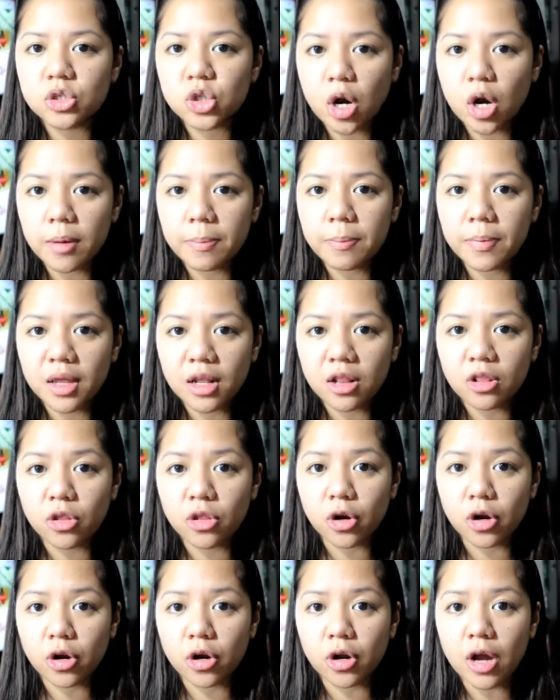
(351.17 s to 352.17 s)

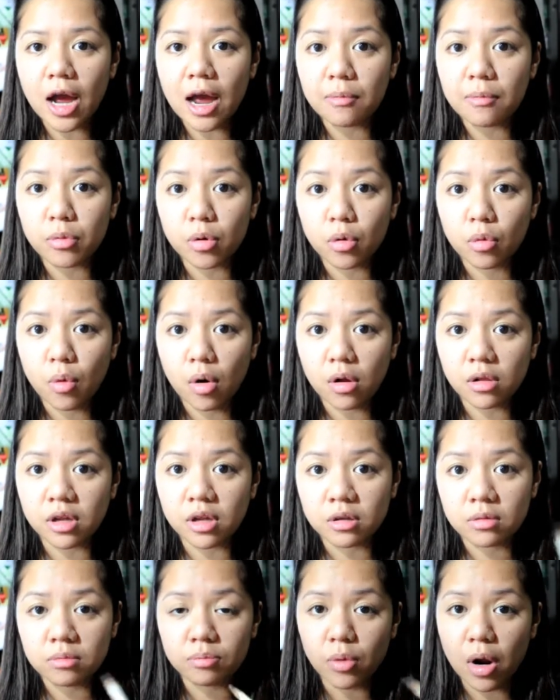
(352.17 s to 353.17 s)
sharpen their eyebrow
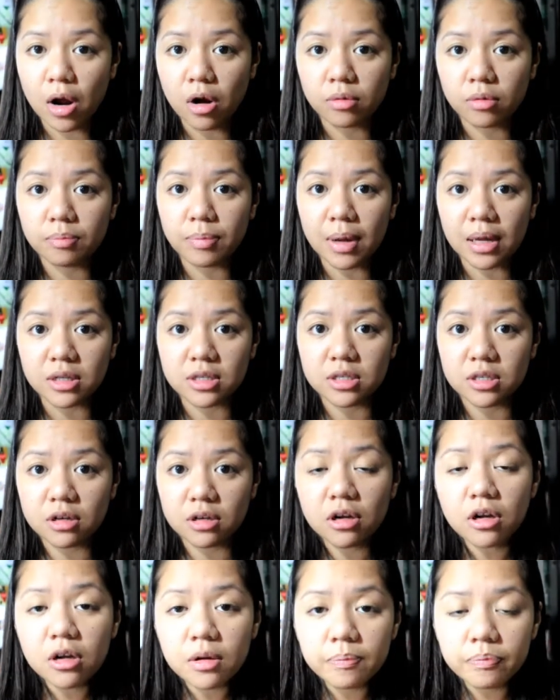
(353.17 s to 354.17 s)
walnut brown
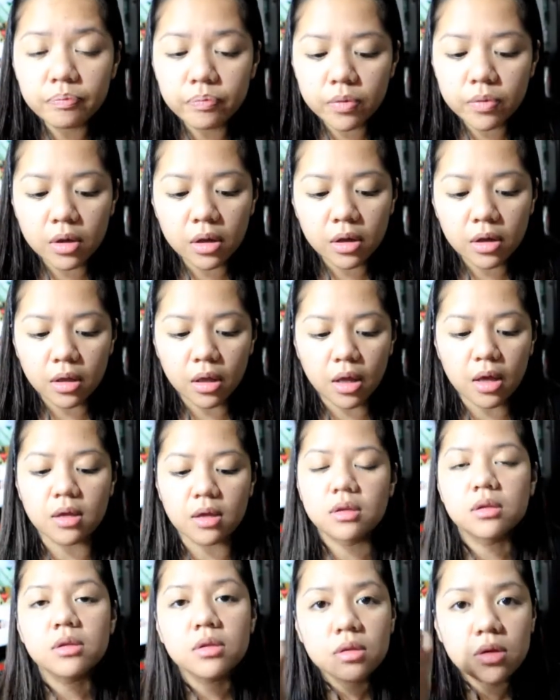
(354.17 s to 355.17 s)
pencil?
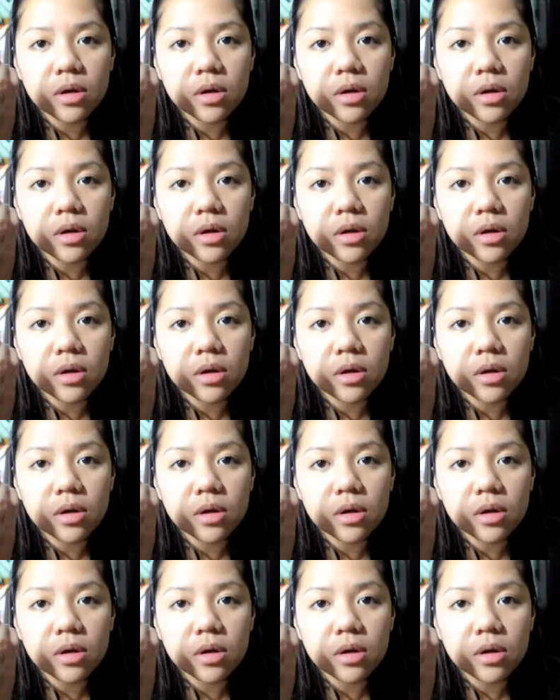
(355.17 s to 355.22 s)
Yes.